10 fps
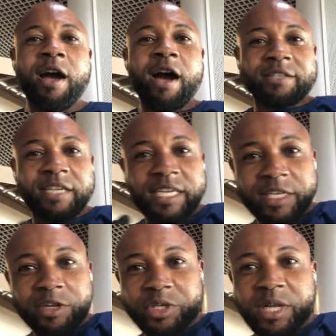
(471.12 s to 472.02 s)
at the
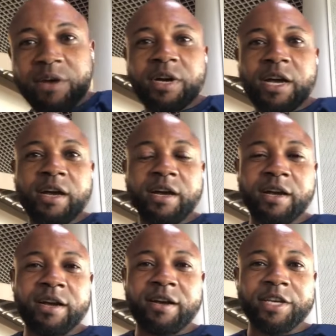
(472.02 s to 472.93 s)
international
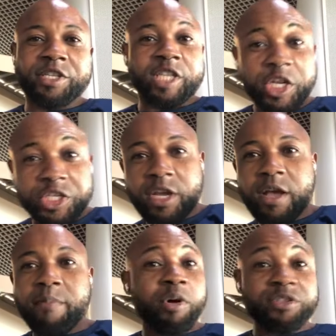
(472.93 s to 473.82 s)
stage,
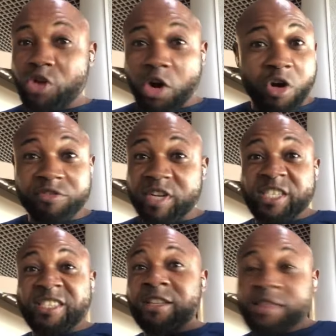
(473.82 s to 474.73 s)
but your country
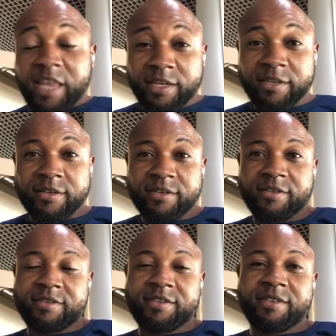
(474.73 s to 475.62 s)
is nothing.
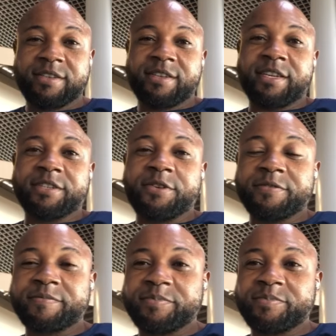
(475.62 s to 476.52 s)
You
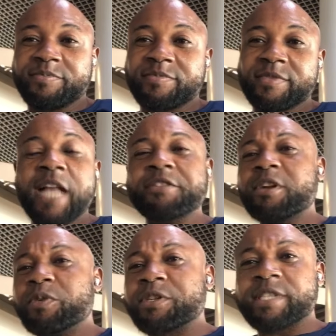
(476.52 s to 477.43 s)
know, I do
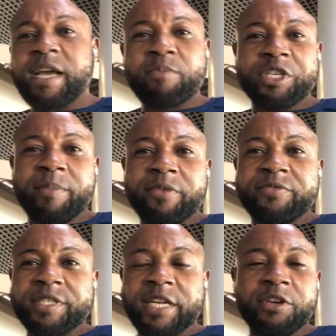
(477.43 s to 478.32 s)
not want to say much
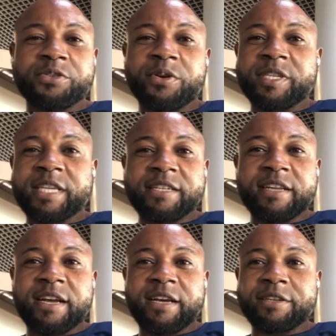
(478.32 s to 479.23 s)
about this. I just saw this and
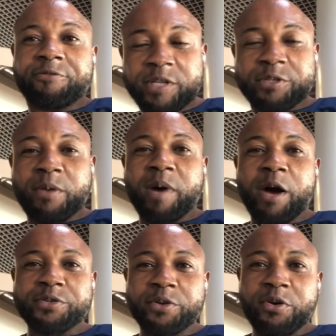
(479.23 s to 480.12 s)
felt
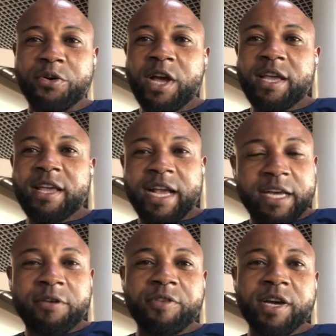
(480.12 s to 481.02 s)
somehow, so I kind of